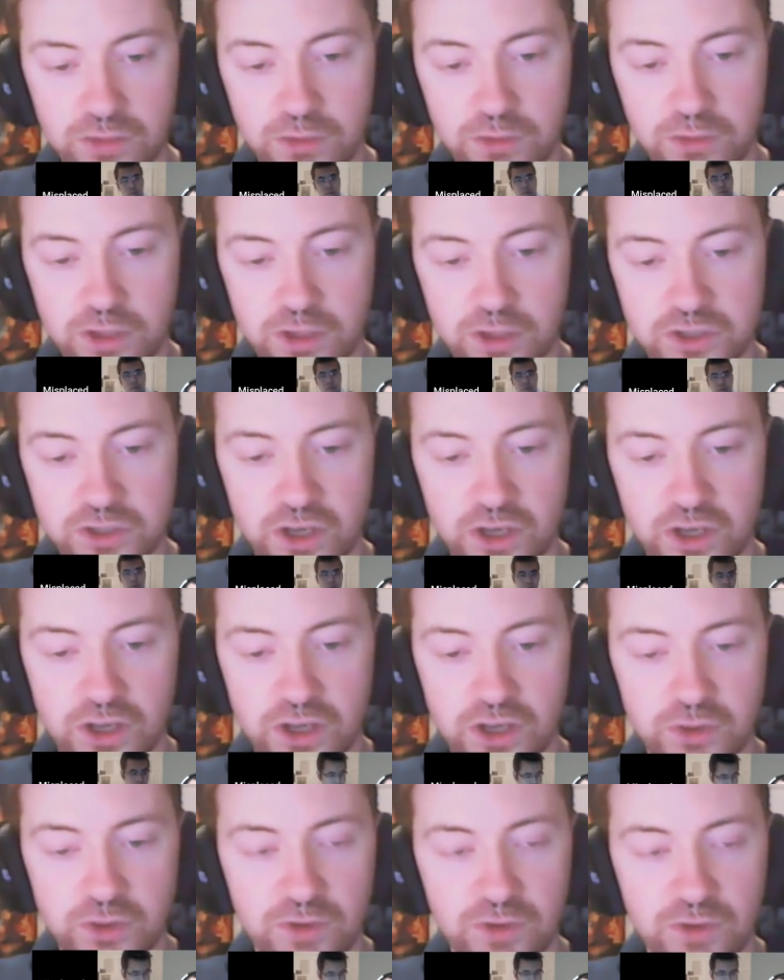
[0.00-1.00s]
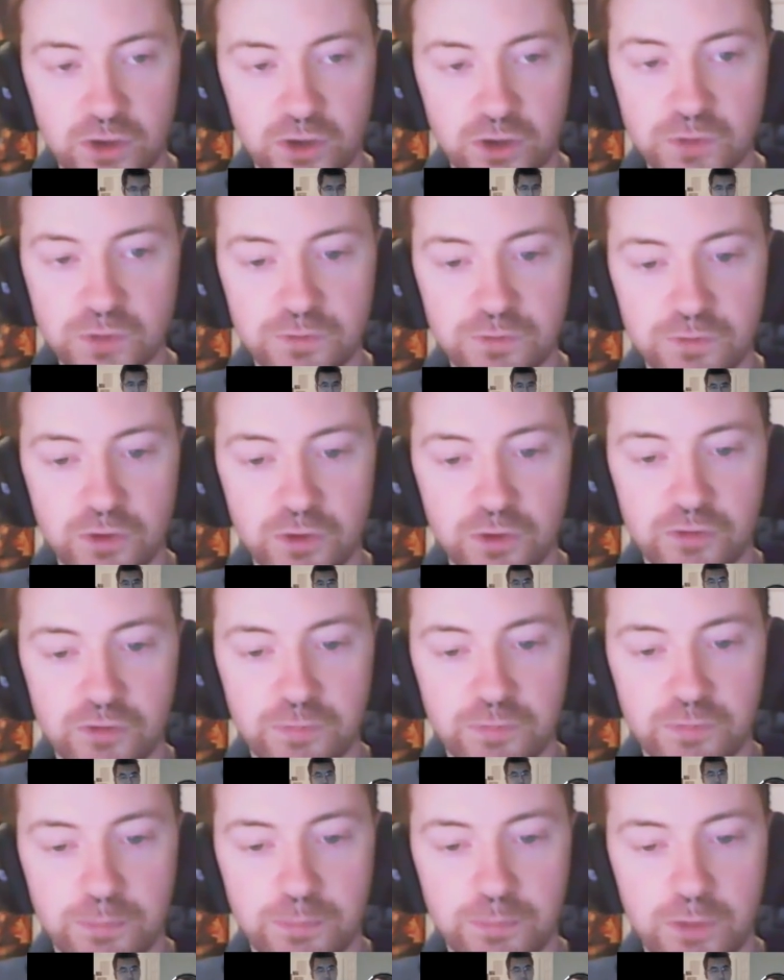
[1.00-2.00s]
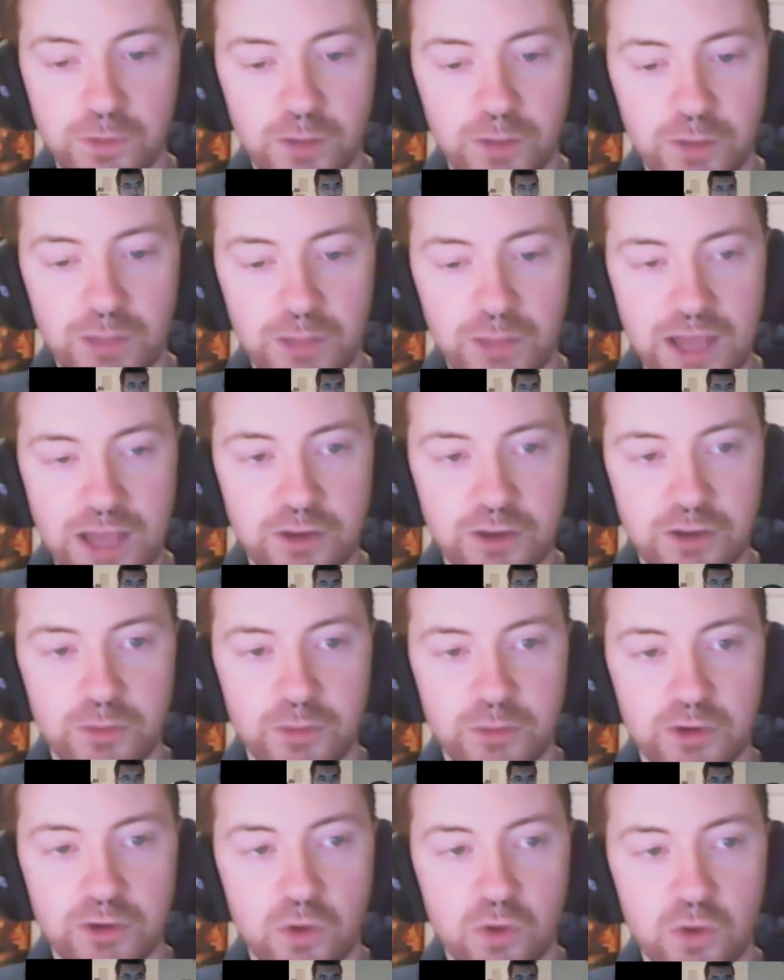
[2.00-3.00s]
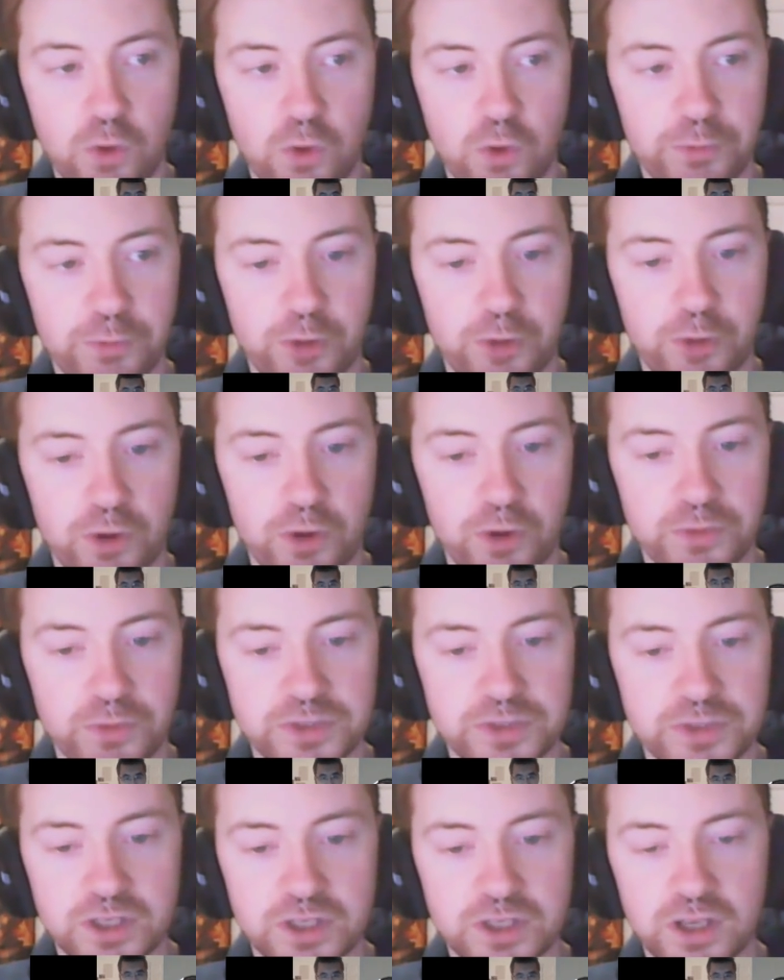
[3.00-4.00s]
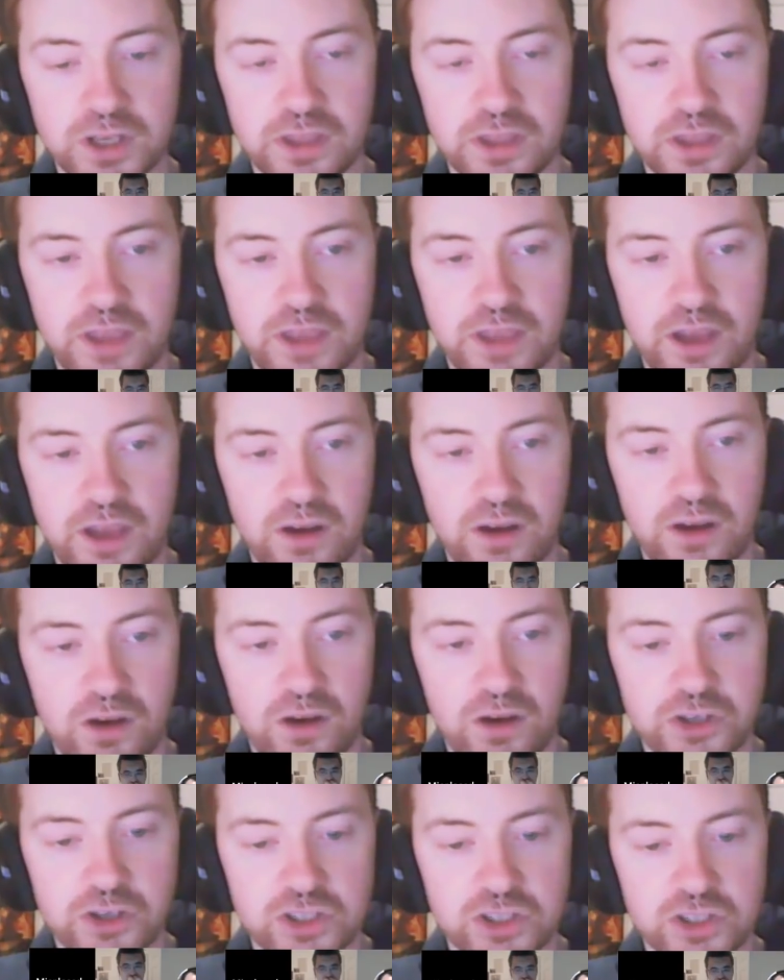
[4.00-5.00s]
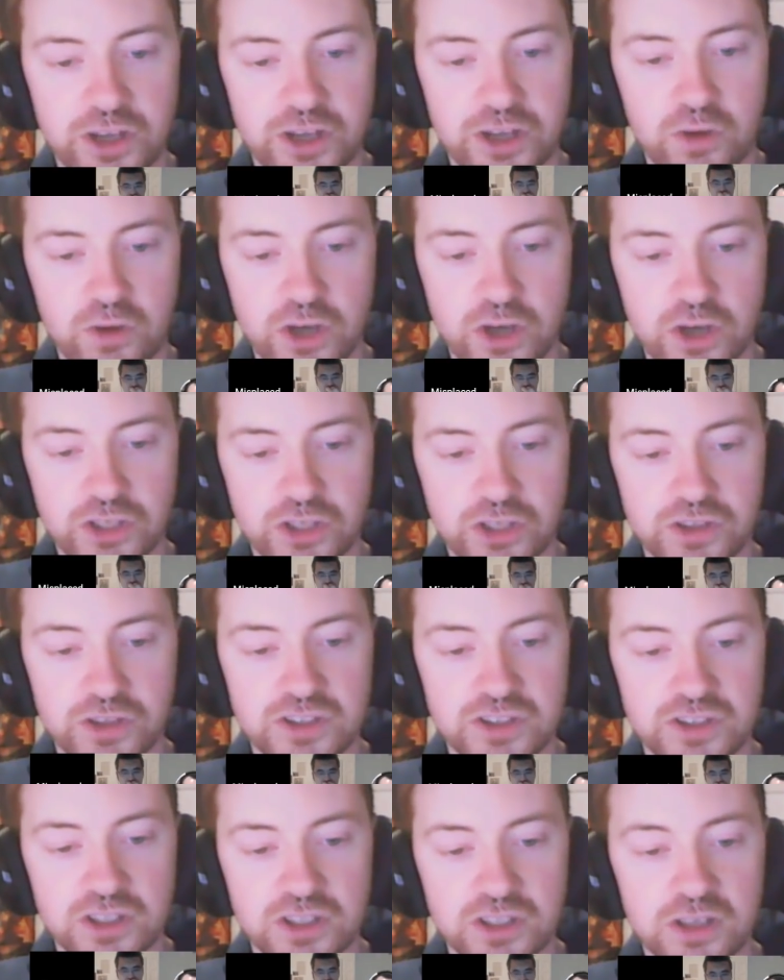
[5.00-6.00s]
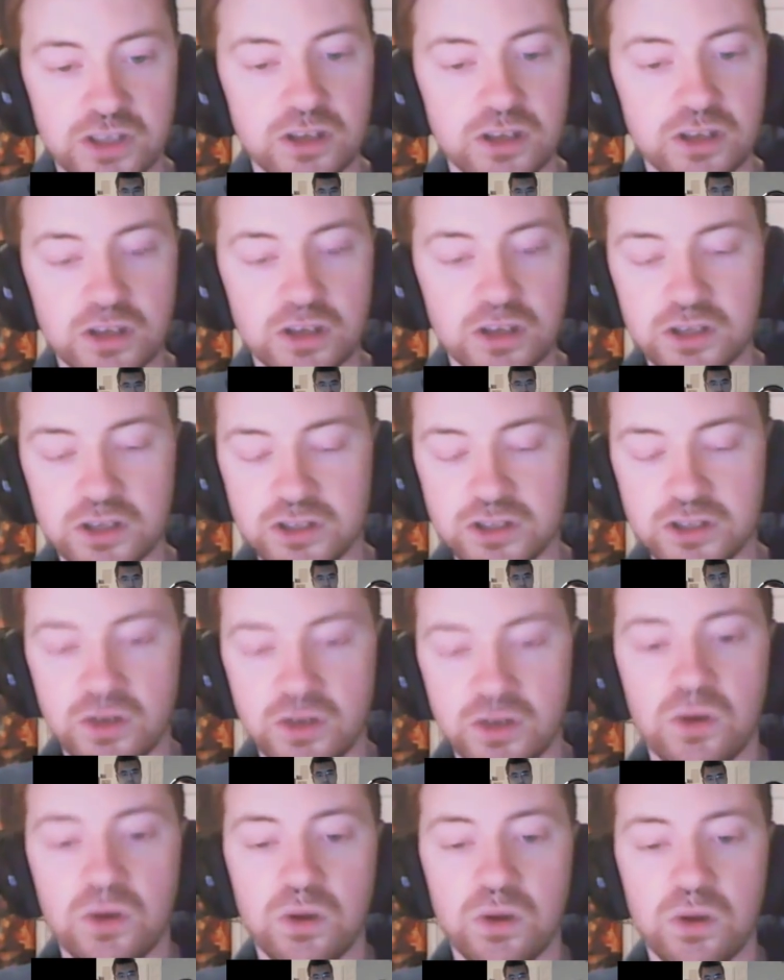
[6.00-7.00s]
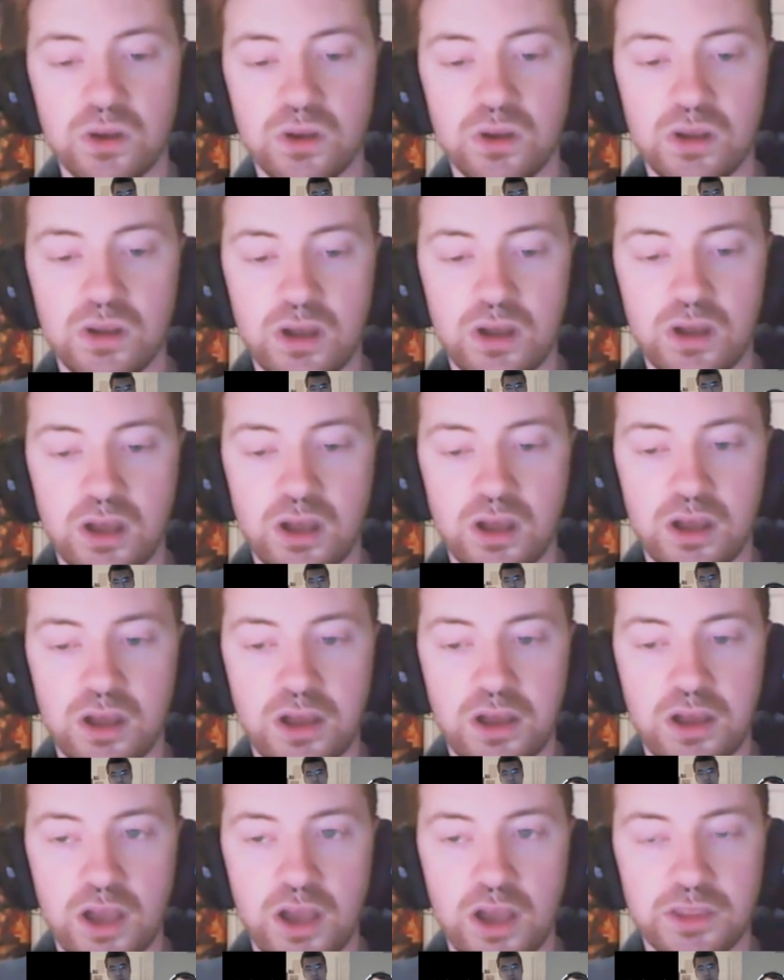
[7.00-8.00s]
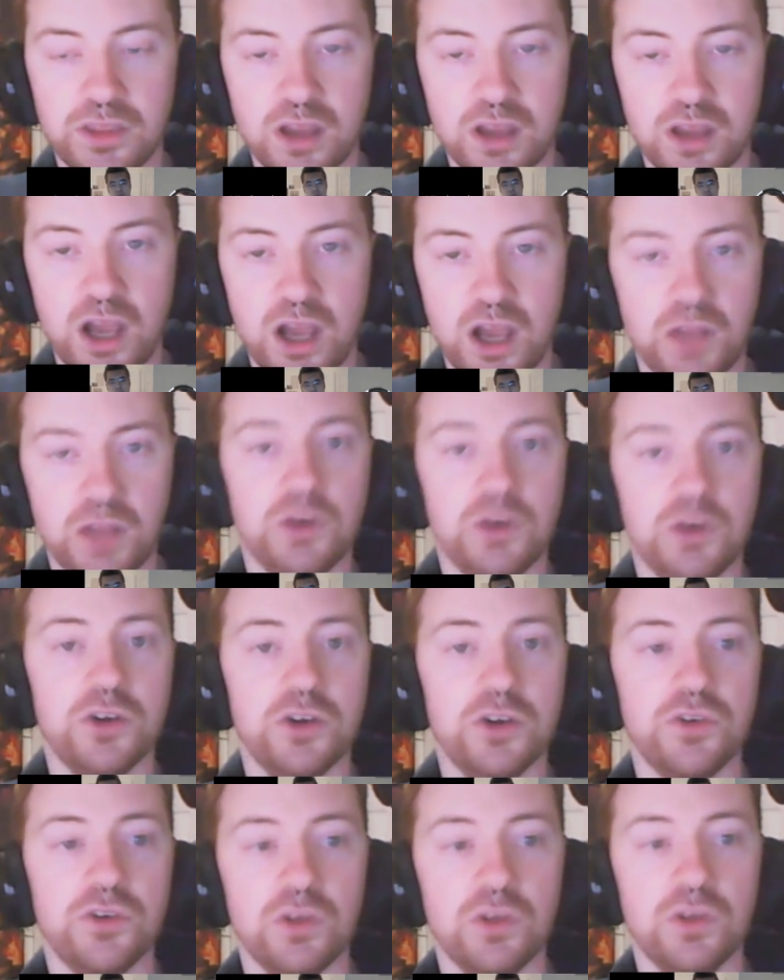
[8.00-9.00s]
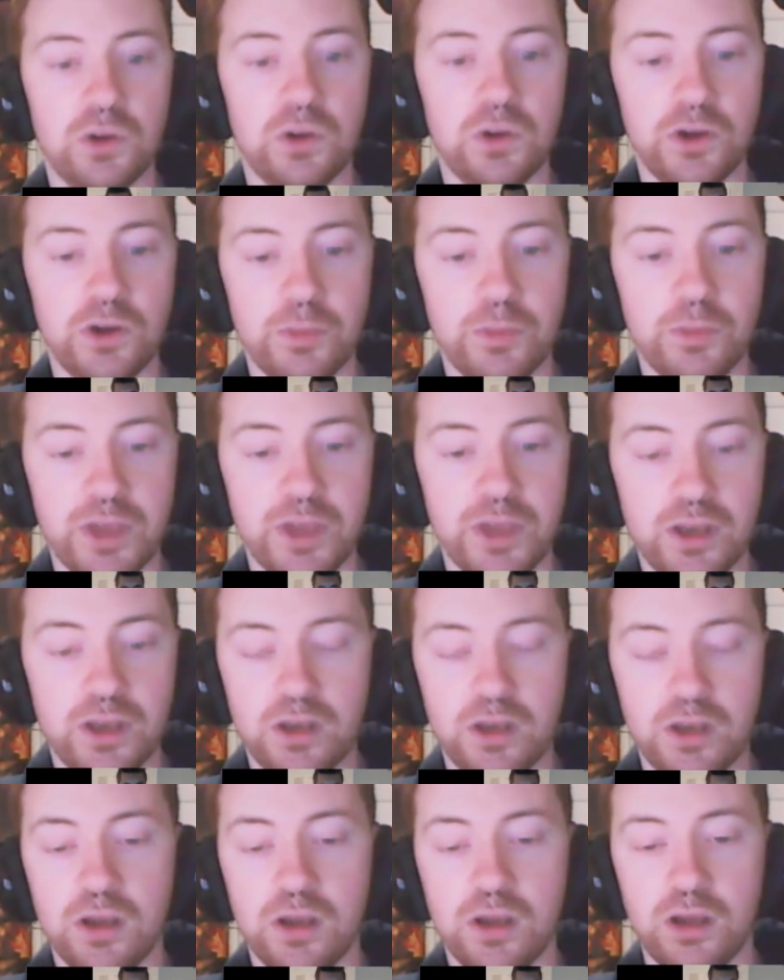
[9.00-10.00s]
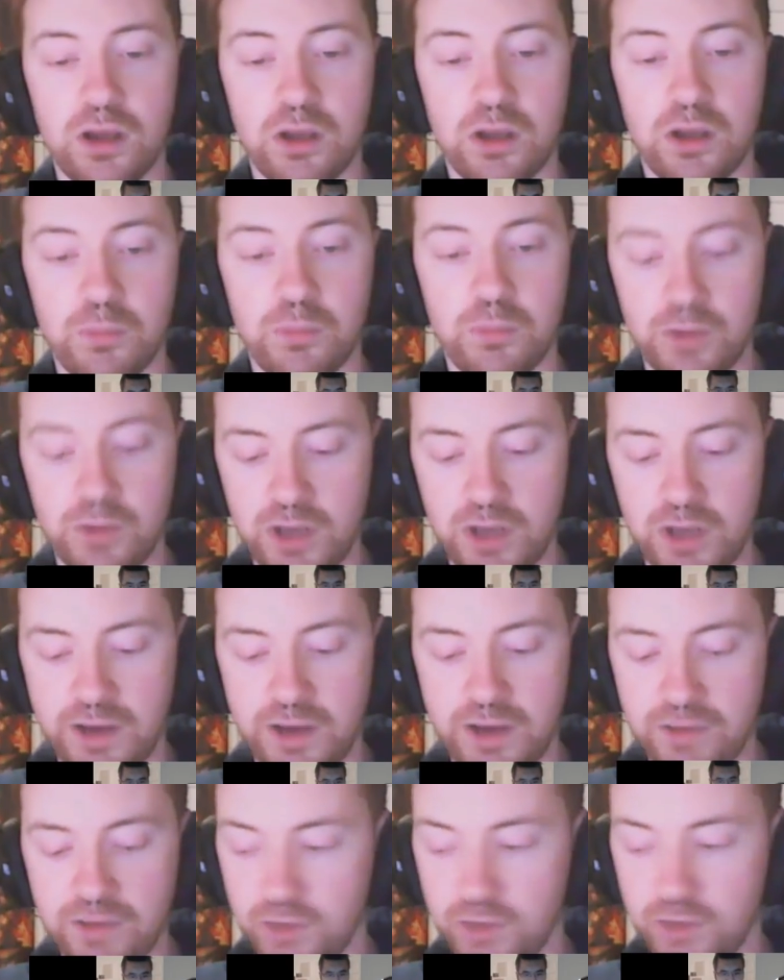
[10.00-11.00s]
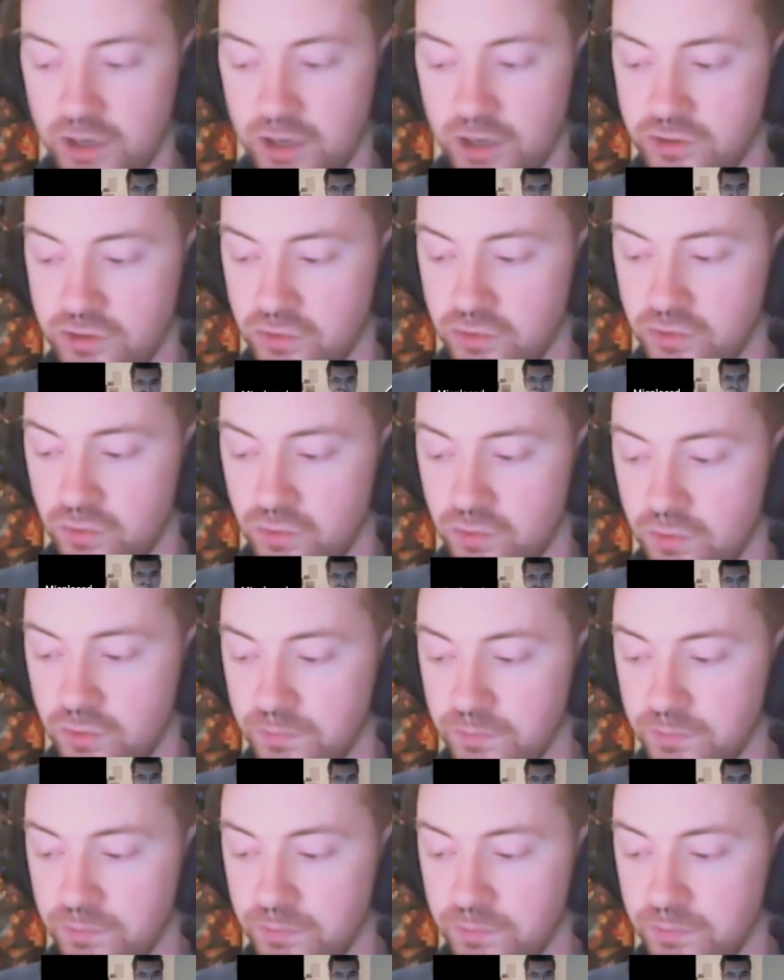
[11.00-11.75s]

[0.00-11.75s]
It's you have a group full of platinum and gold pros that are just crushing the scene. So I think I learned a bit, and definitely got to